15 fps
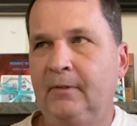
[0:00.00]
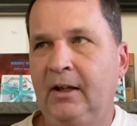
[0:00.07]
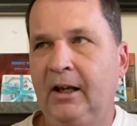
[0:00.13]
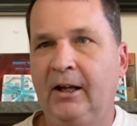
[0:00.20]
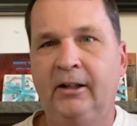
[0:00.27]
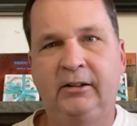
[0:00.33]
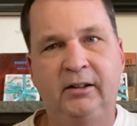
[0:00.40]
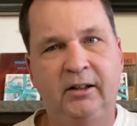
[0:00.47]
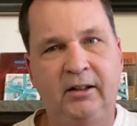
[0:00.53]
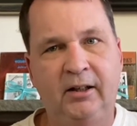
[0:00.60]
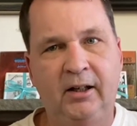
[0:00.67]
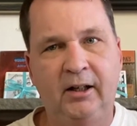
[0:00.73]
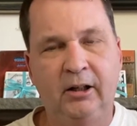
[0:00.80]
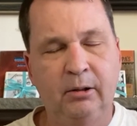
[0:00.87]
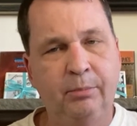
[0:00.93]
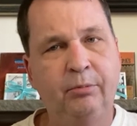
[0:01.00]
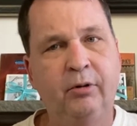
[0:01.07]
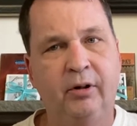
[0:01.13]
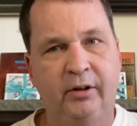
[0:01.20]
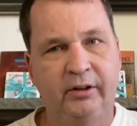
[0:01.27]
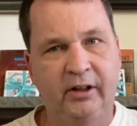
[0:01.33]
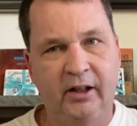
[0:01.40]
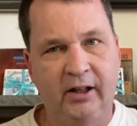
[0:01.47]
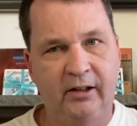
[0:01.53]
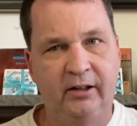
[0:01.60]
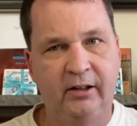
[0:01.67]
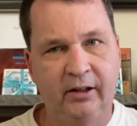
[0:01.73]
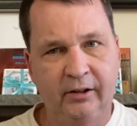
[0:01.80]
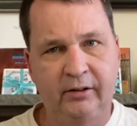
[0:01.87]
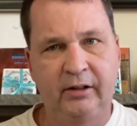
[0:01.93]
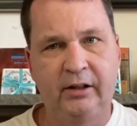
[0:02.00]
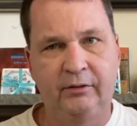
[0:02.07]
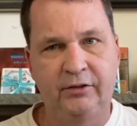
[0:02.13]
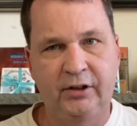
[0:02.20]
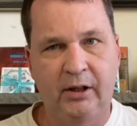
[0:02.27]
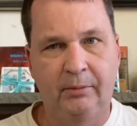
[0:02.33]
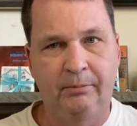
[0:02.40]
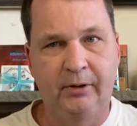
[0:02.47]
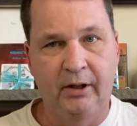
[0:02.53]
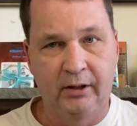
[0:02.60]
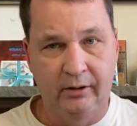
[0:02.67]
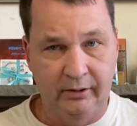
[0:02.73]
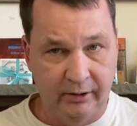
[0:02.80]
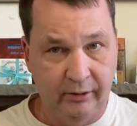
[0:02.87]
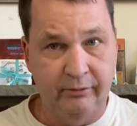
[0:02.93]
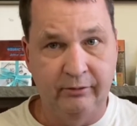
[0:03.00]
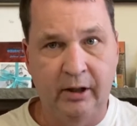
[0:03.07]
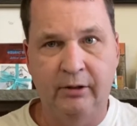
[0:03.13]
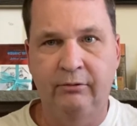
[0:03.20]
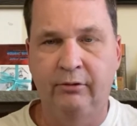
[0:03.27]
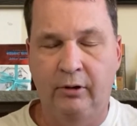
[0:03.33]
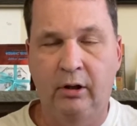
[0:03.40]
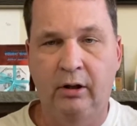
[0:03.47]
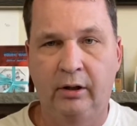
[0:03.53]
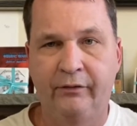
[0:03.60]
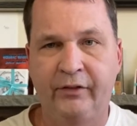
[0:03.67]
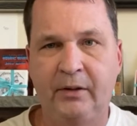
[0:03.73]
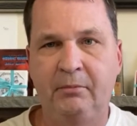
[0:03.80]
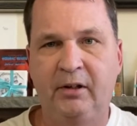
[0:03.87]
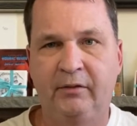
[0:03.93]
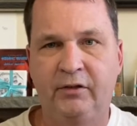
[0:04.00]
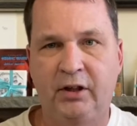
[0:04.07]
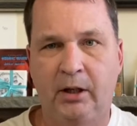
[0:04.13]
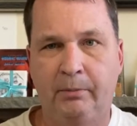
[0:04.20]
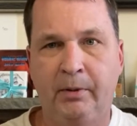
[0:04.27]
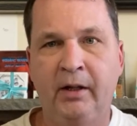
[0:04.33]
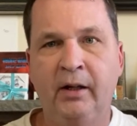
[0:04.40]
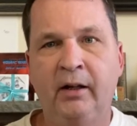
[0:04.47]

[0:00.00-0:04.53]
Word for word: at the airport, they had another gift shop there, another Rock and Roll Hall of Fame gift shop,